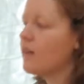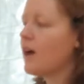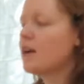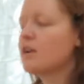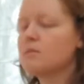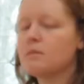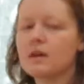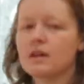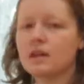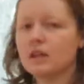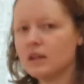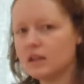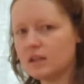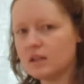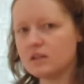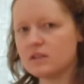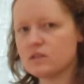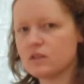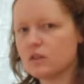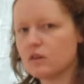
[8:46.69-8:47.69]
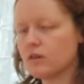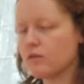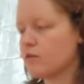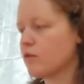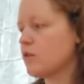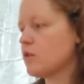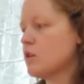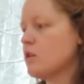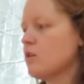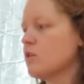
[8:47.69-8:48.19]
that'll make it easier
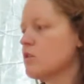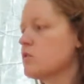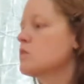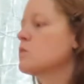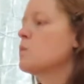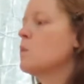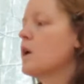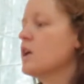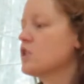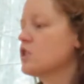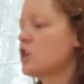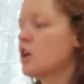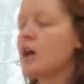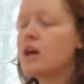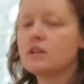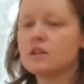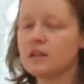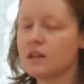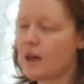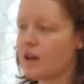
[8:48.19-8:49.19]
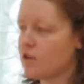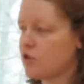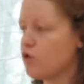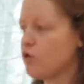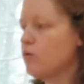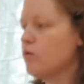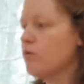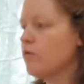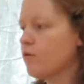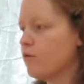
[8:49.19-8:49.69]
for you to switch to that
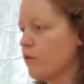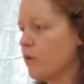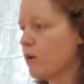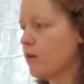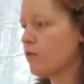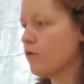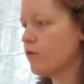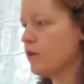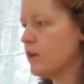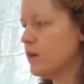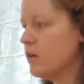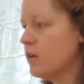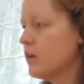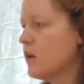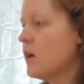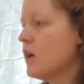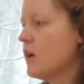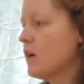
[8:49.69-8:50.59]
2/4 feel.